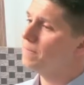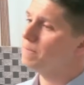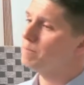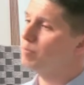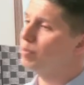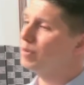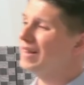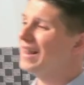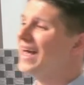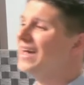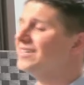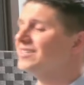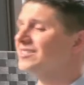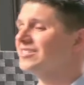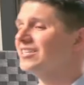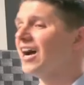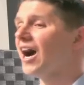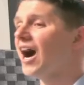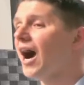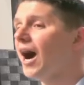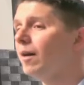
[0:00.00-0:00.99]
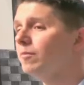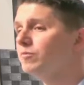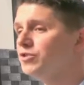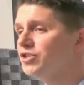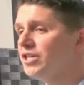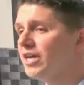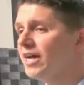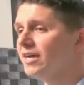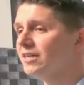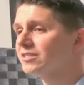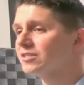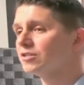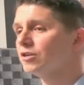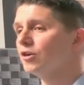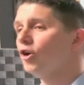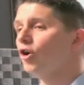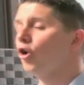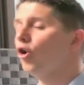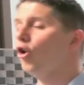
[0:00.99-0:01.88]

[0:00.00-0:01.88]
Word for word: blessed objects,